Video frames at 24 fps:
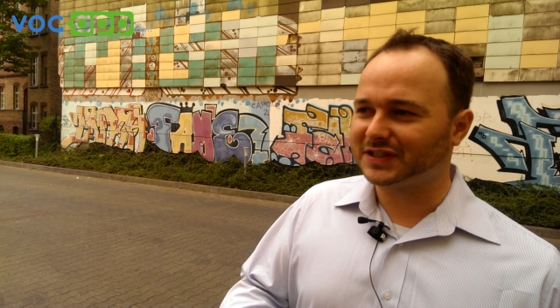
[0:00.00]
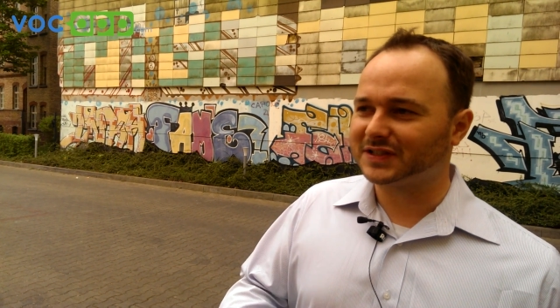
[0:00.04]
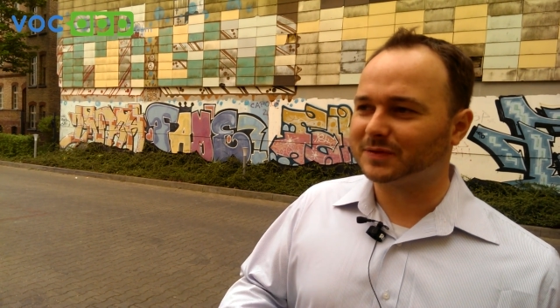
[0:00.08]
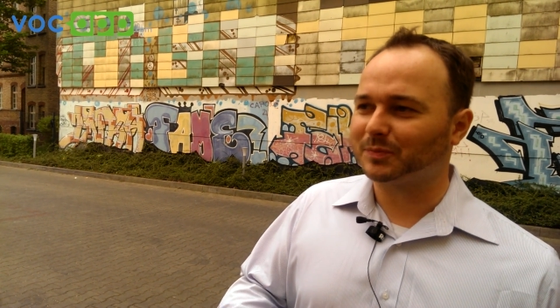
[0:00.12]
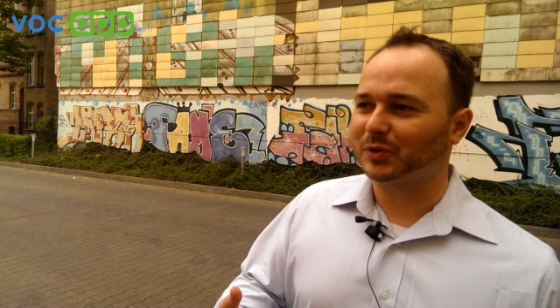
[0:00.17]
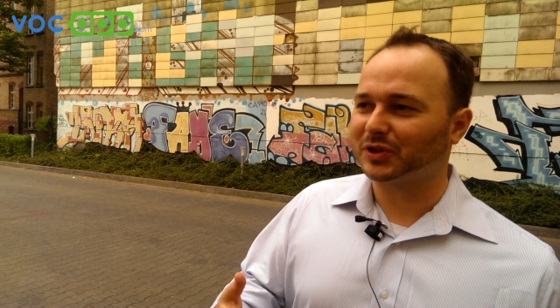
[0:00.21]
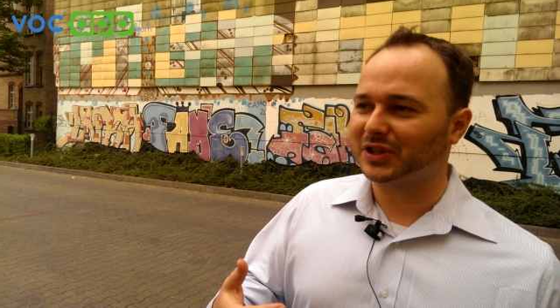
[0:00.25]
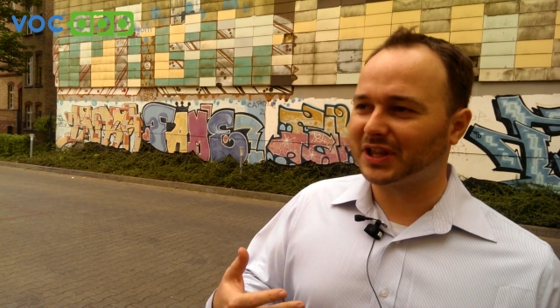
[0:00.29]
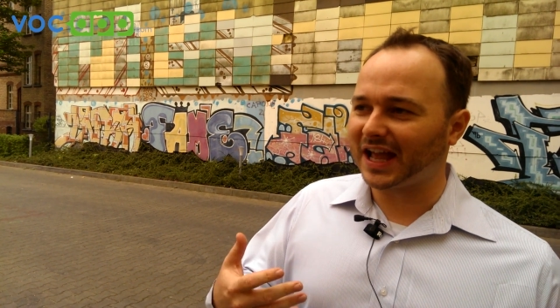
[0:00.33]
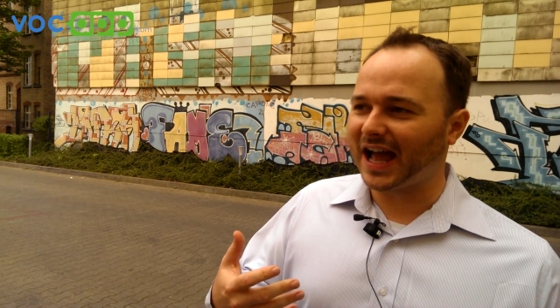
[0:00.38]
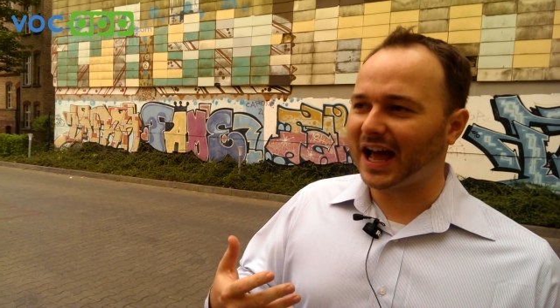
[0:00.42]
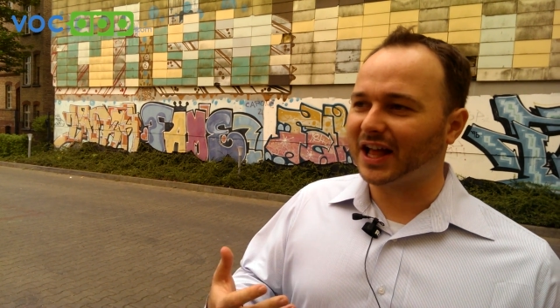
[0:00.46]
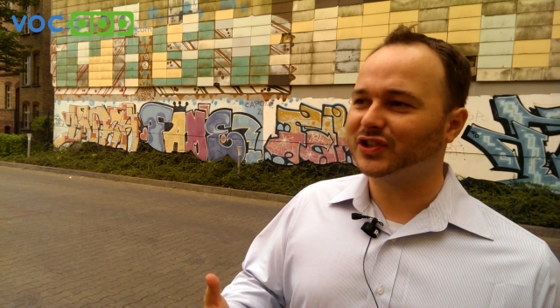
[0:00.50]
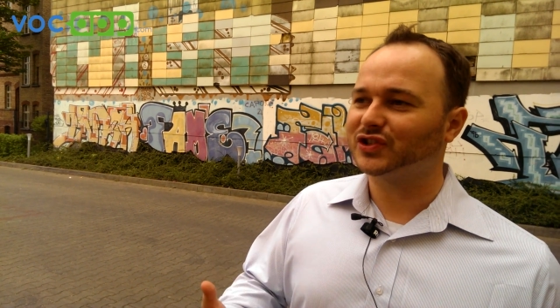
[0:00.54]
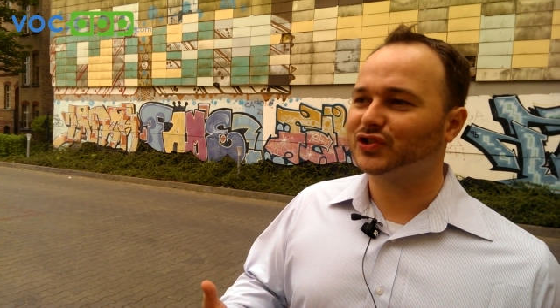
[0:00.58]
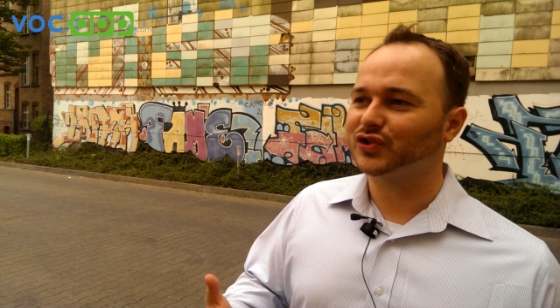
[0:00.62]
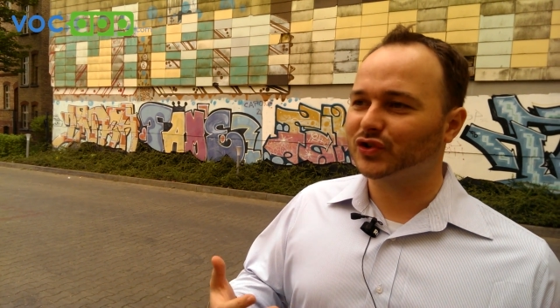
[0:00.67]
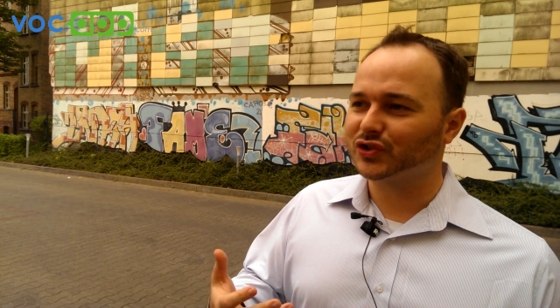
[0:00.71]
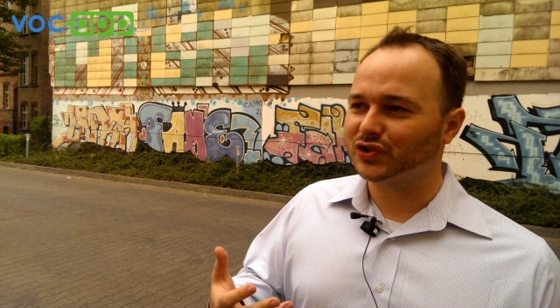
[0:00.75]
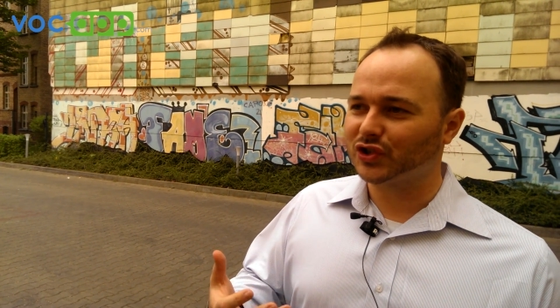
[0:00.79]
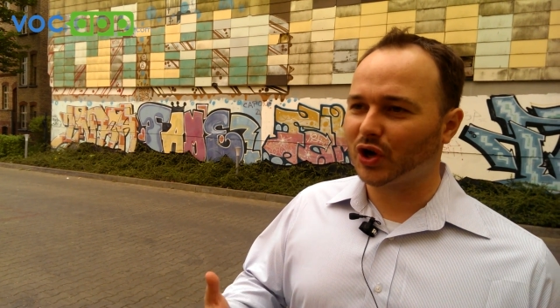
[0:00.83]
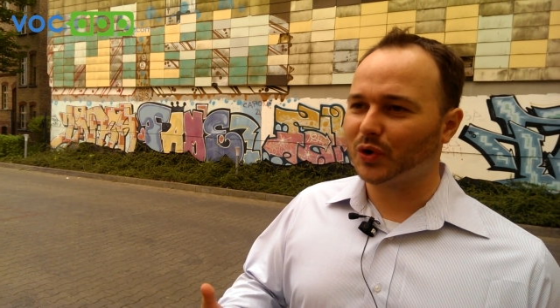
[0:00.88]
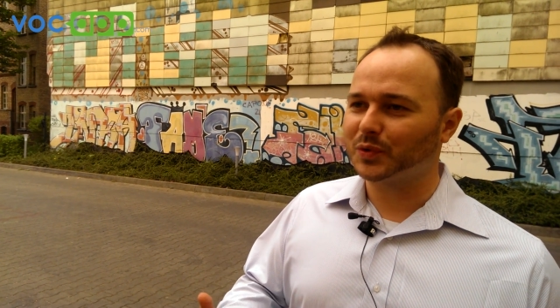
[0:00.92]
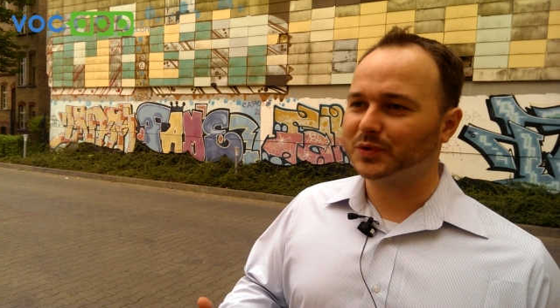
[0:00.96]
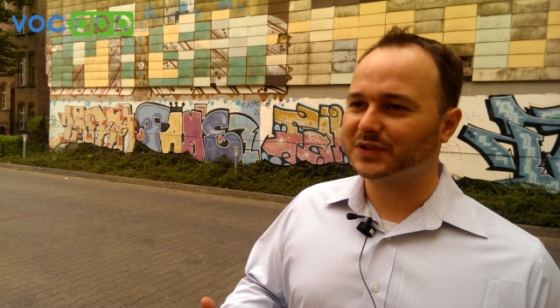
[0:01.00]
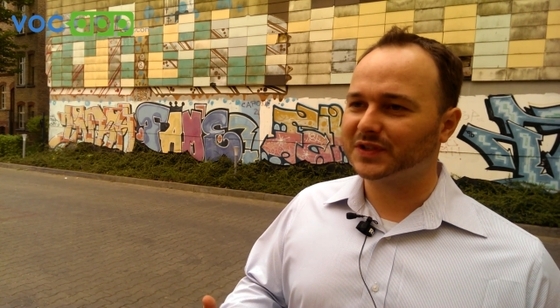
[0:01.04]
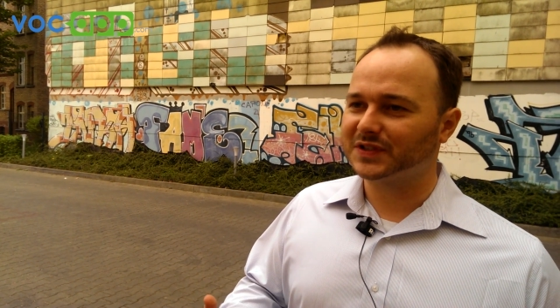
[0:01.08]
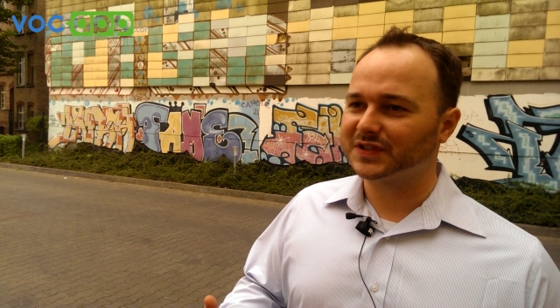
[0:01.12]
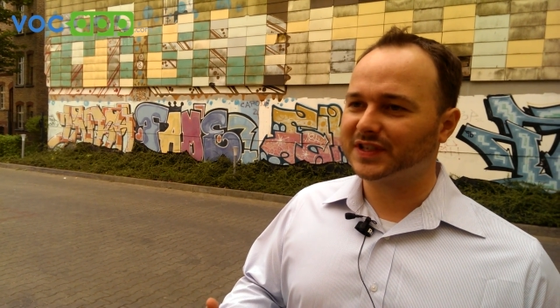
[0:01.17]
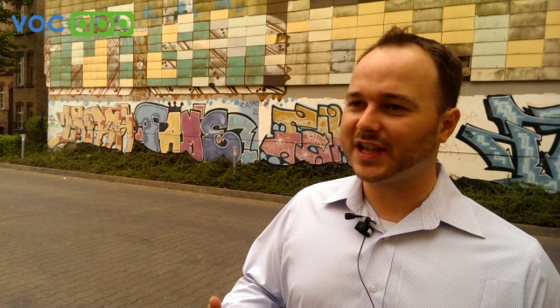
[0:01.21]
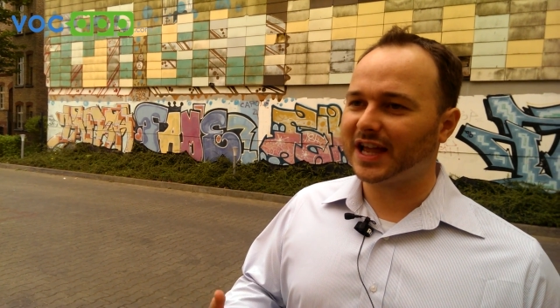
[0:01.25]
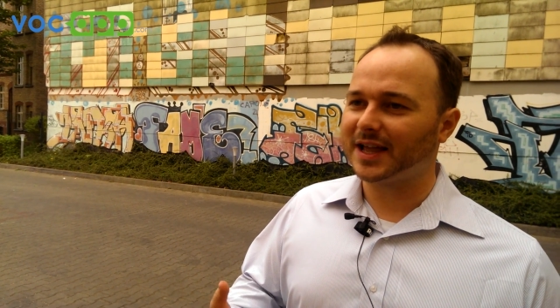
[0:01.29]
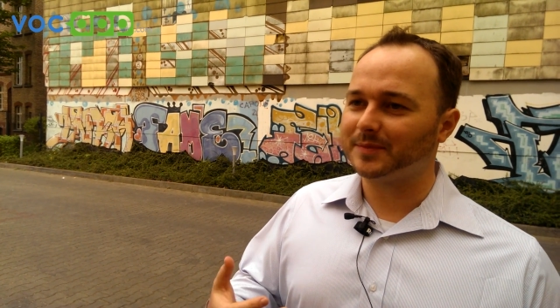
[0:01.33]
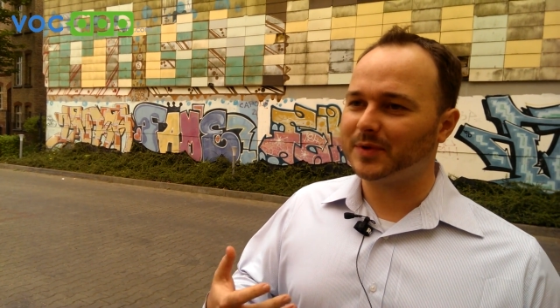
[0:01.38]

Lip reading: but the answer is always the same.